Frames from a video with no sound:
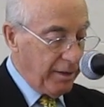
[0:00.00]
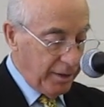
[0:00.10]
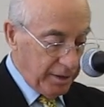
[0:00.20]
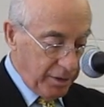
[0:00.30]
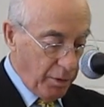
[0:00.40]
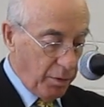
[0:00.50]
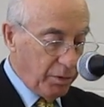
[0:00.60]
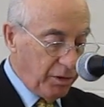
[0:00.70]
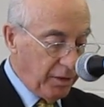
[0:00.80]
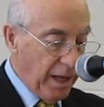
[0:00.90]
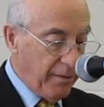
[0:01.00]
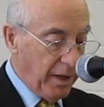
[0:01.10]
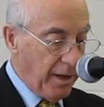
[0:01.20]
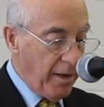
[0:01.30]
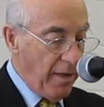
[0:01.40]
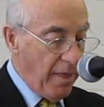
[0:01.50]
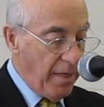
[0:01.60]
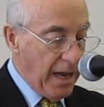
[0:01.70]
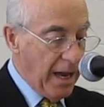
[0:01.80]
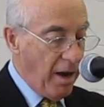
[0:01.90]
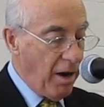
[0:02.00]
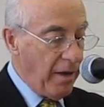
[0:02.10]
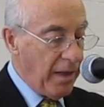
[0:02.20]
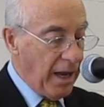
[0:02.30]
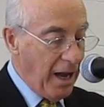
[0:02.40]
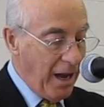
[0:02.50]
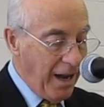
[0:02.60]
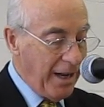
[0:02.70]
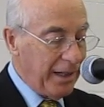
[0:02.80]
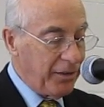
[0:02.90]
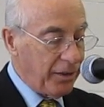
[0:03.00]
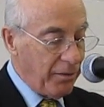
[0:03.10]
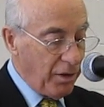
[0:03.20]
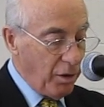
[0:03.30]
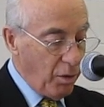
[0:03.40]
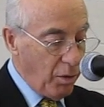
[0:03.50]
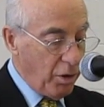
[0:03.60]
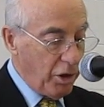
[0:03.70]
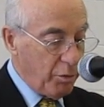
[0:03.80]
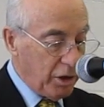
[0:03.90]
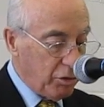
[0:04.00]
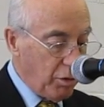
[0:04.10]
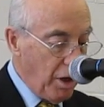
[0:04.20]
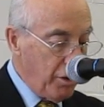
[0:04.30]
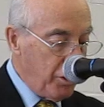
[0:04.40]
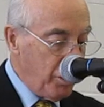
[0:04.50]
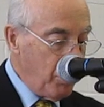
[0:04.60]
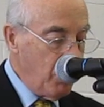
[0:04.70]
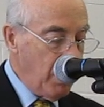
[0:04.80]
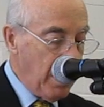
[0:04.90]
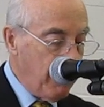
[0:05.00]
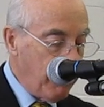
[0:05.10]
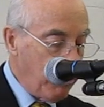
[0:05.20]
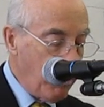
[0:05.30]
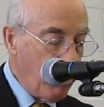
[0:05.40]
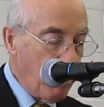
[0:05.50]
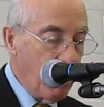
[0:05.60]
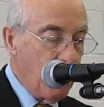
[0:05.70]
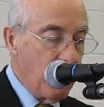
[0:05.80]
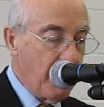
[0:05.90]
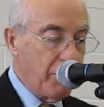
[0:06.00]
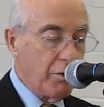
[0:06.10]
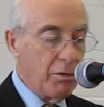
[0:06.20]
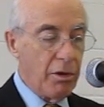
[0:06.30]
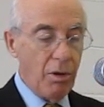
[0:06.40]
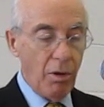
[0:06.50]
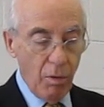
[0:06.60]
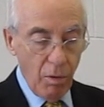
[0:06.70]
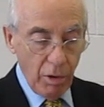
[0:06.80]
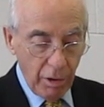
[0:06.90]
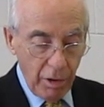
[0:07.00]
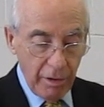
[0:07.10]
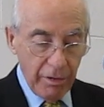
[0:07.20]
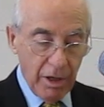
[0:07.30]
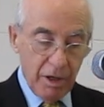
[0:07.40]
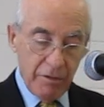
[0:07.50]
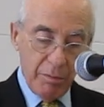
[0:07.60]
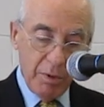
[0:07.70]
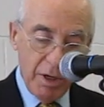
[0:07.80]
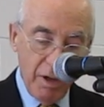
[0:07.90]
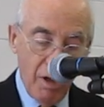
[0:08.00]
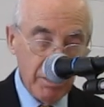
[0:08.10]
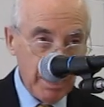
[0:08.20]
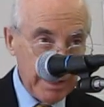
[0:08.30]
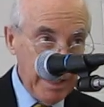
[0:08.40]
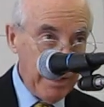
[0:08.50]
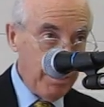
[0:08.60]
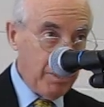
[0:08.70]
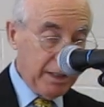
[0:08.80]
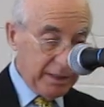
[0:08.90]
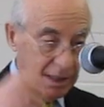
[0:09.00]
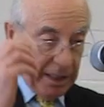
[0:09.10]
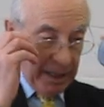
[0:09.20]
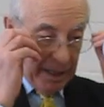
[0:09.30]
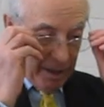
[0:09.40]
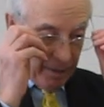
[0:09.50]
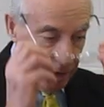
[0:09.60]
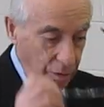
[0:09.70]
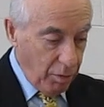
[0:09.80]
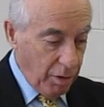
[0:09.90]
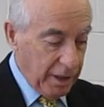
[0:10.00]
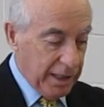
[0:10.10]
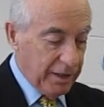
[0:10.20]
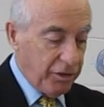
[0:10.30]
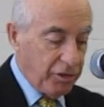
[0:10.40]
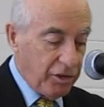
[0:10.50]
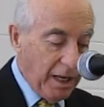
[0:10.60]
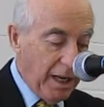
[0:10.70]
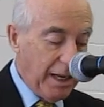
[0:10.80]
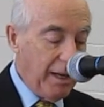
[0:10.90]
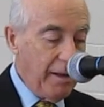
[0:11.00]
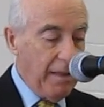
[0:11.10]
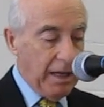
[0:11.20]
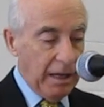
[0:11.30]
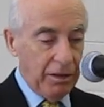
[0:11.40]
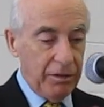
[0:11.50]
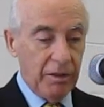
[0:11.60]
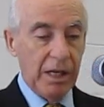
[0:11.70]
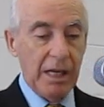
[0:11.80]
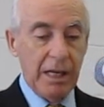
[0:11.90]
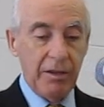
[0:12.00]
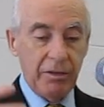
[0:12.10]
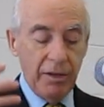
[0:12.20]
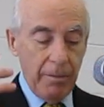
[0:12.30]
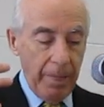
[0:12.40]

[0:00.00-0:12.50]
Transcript: There's those seven. They are the eyes of the Lord which run to and fro through the whole earth. You put it all together, we see the Lord is seeing, He sees.